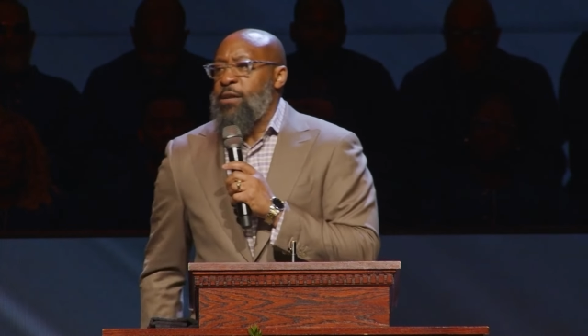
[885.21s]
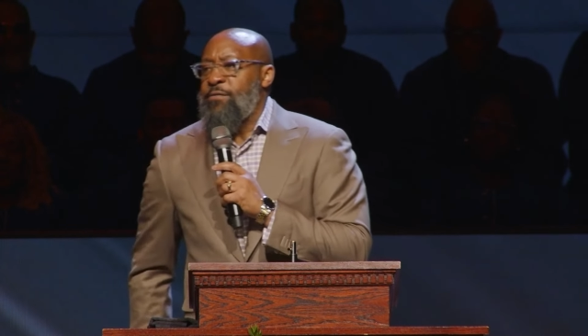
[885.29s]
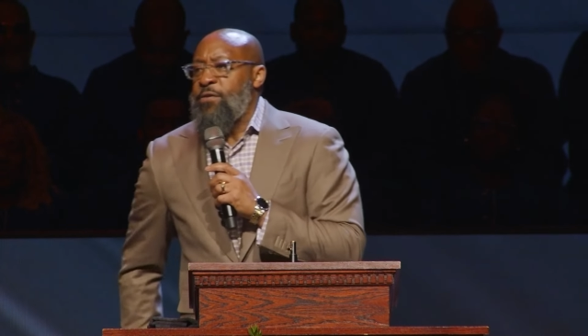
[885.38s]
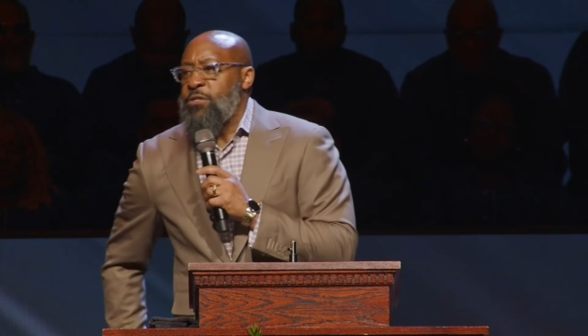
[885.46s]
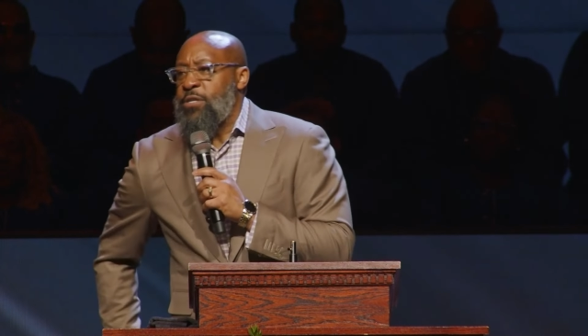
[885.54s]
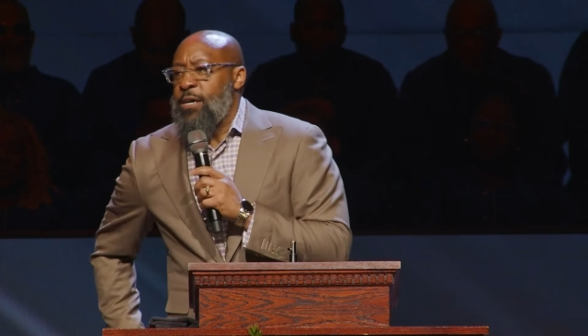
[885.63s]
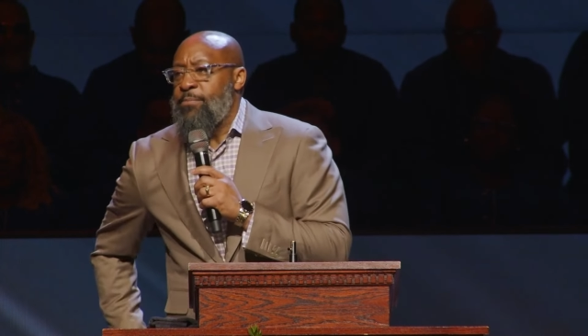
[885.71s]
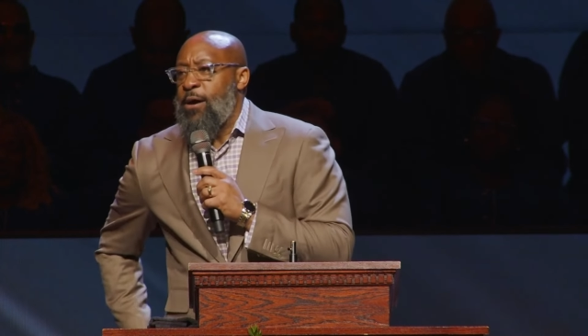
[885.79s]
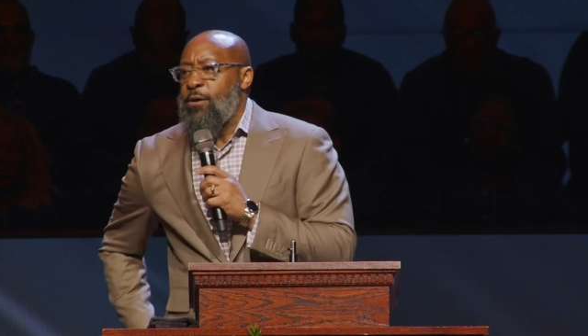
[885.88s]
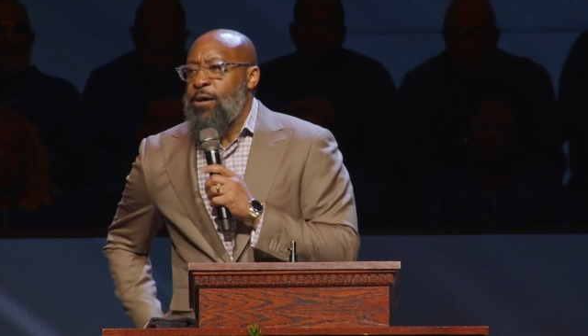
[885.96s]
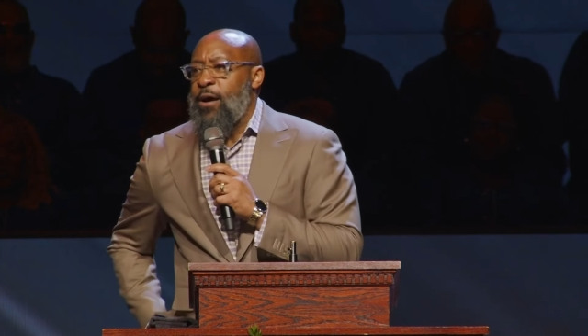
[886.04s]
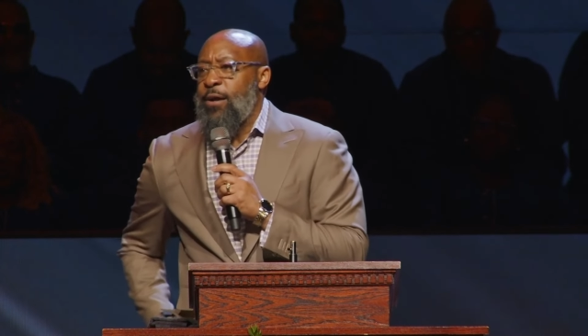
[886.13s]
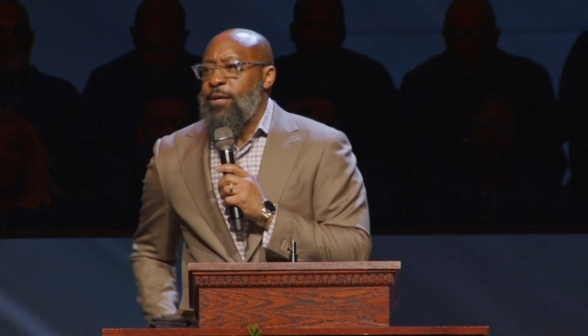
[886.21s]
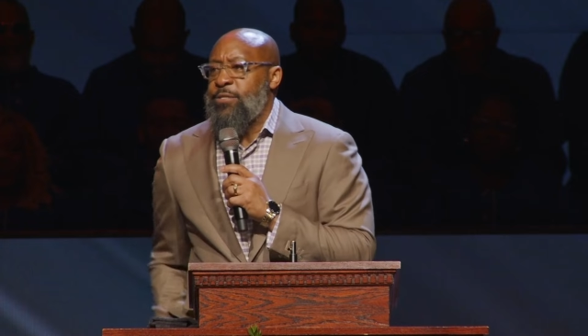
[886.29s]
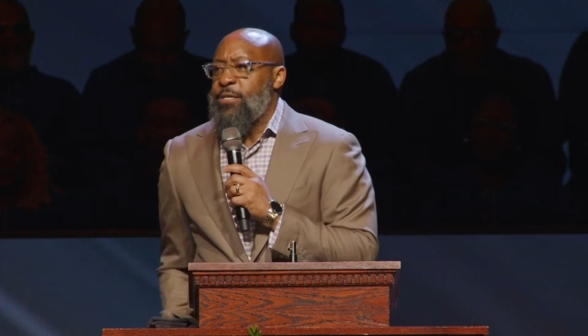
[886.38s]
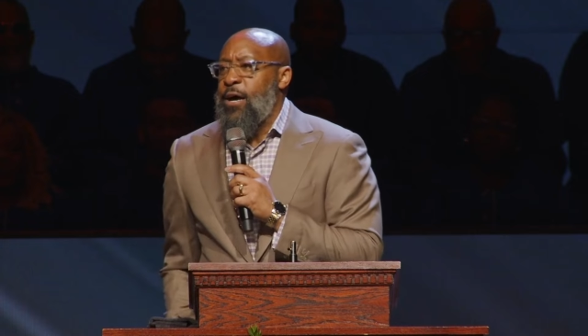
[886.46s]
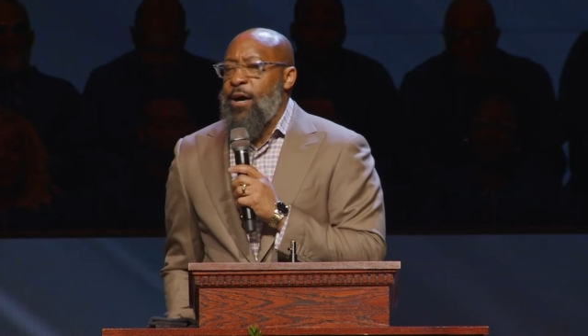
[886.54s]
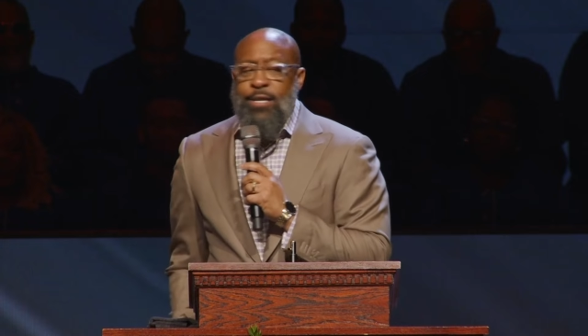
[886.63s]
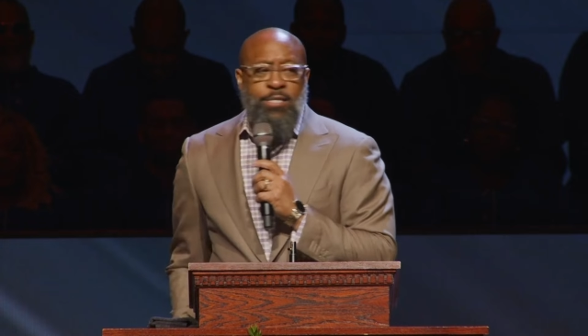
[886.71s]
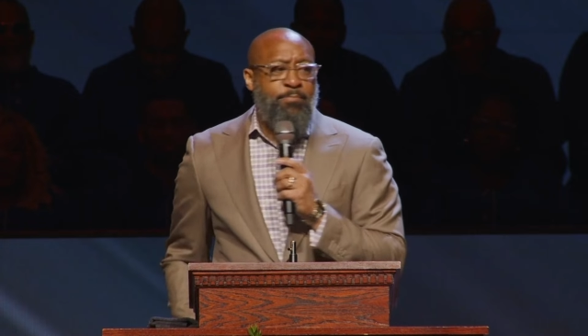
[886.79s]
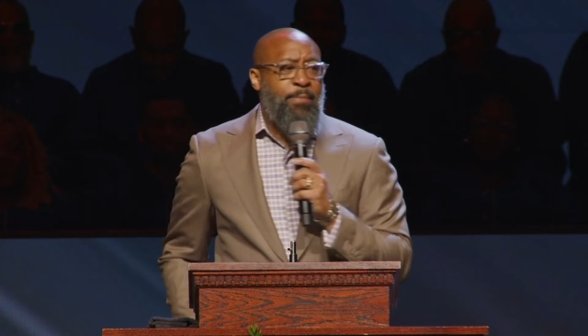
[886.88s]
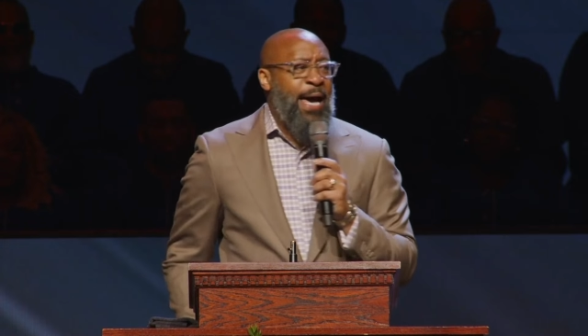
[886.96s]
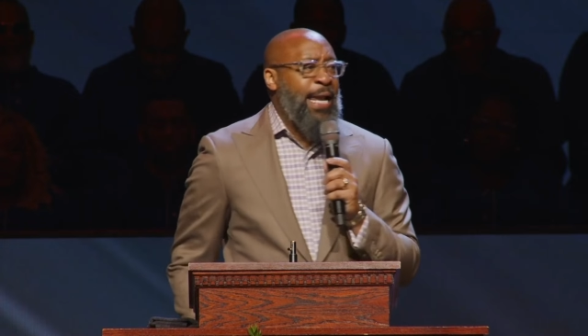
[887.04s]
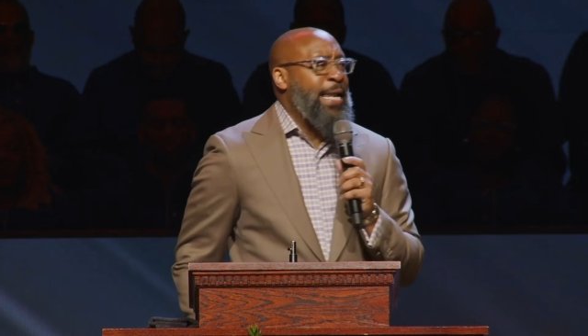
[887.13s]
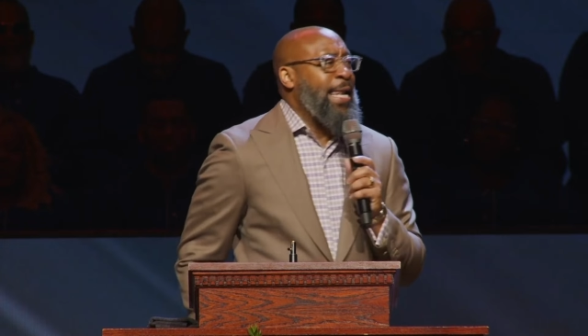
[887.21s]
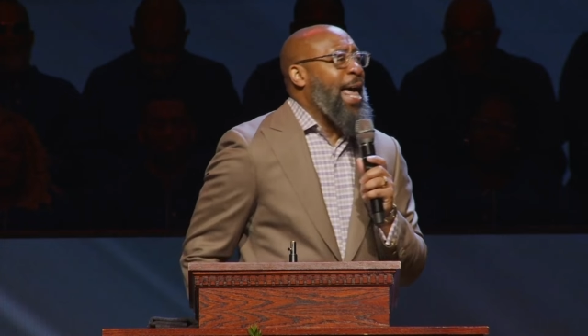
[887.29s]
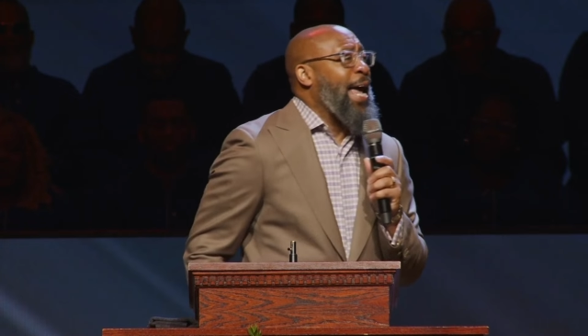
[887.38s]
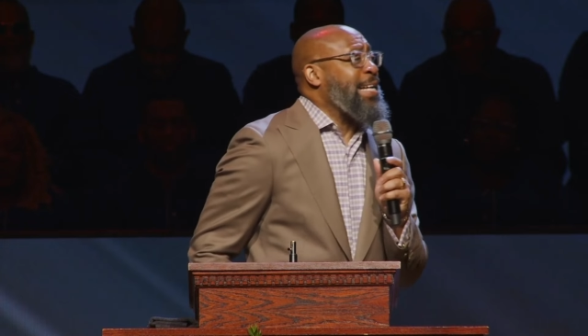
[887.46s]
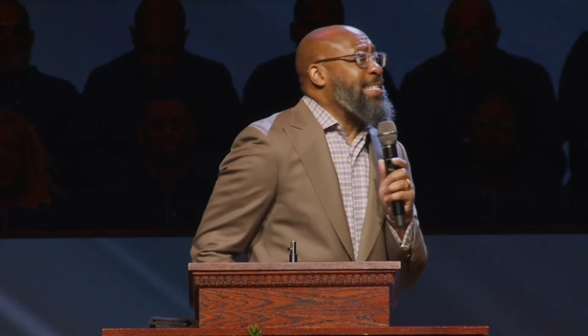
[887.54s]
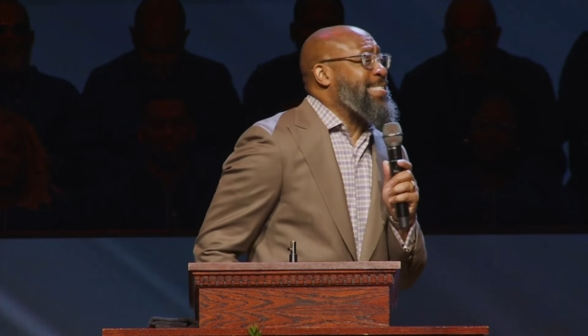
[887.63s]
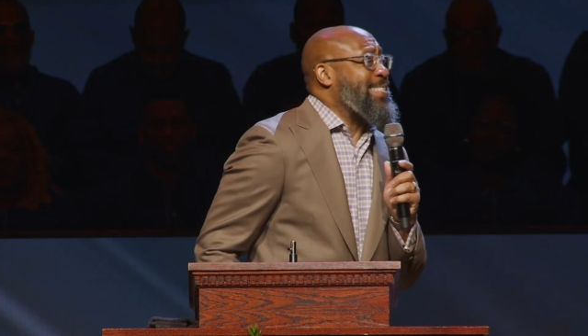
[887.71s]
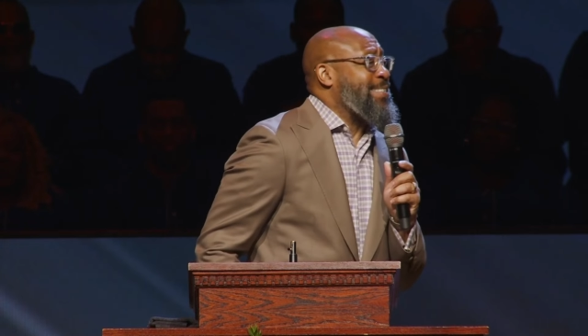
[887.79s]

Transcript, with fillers: the first thing about God is God is my light.